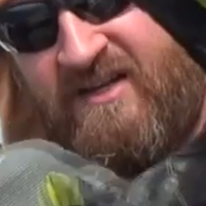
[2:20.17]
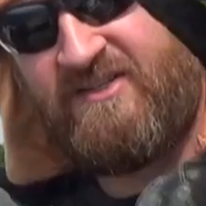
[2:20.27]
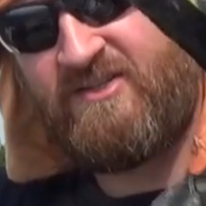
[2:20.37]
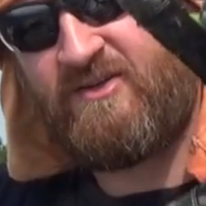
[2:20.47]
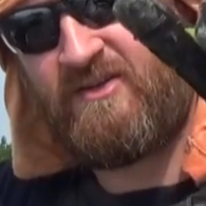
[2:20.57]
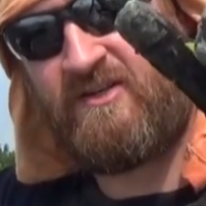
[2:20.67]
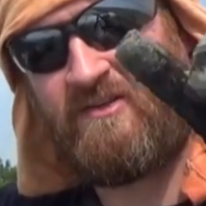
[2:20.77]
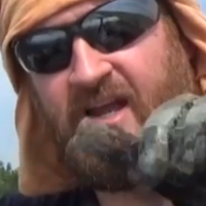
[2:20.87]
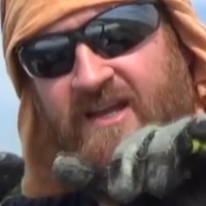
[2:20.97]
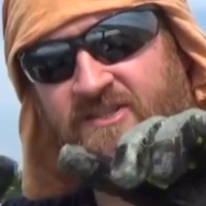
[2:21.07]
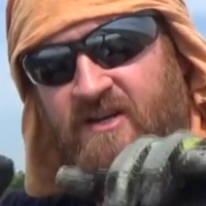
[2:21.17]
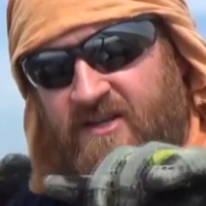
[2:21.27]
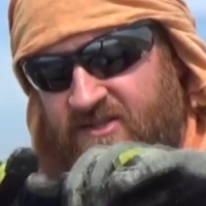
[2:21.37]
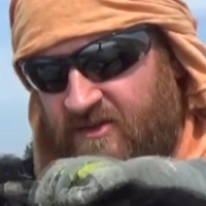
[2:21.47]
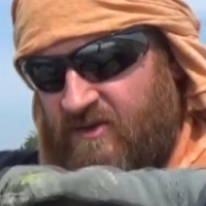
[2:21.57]
a circular edge on
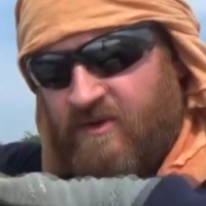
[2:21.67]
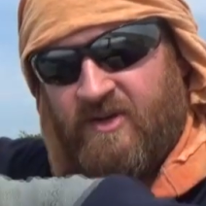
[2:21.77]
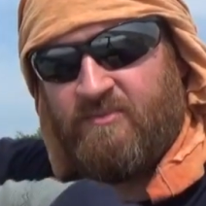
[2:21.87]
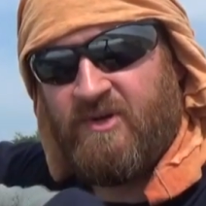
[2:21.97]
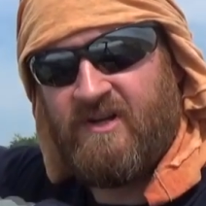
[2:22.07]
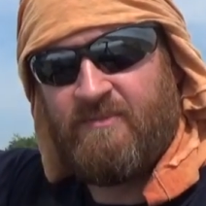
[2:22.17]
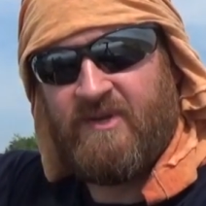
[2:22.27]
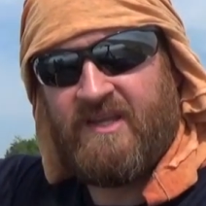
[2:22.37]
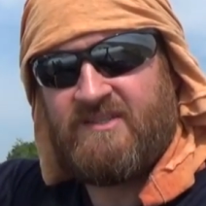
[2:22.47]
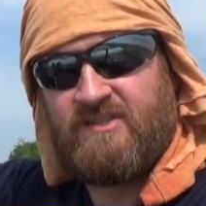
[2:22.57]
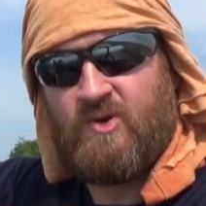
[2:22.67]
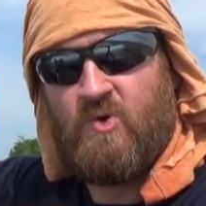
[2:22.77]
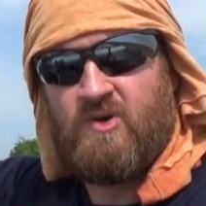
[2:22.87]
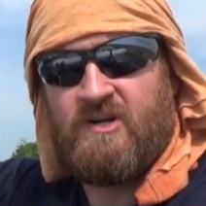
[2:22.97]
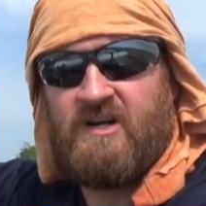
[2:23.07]
it, so that when you put it up against the
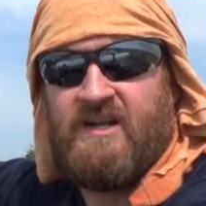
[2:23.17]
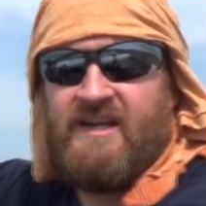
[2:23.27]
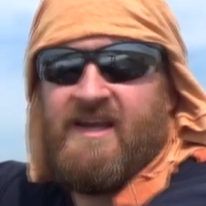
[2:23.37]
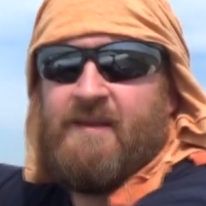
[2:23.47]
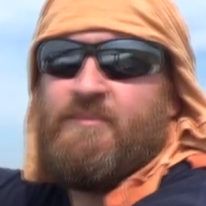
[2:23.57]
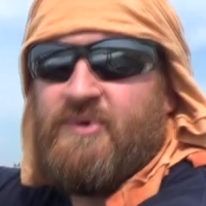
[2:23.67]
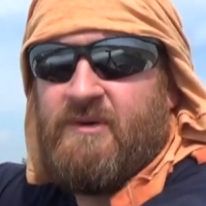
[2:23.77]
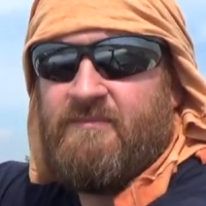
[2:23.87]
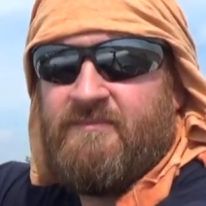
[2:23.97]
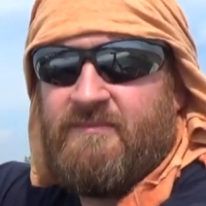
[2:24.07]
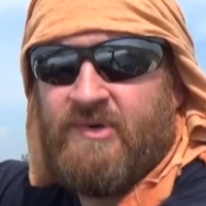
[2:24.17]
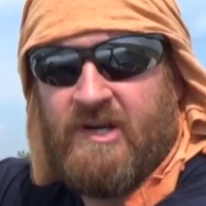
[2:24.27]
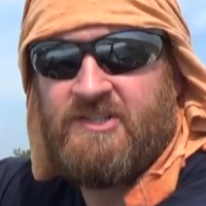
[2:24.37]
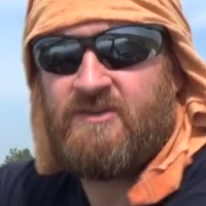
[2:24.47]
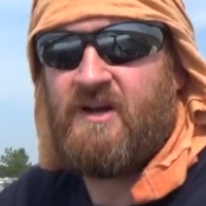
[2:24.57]
corner and put
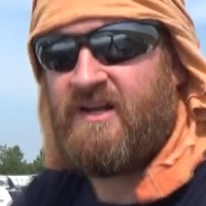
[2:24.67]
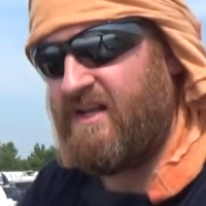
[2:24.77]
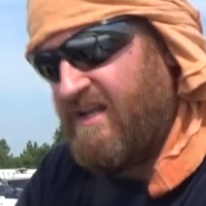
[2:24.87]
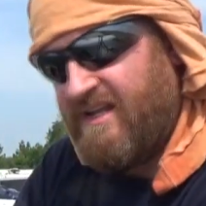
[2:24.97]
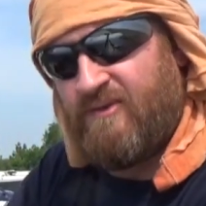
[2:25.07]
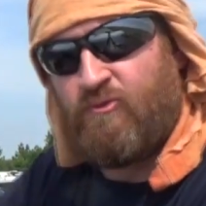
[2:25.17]
pressure on it, it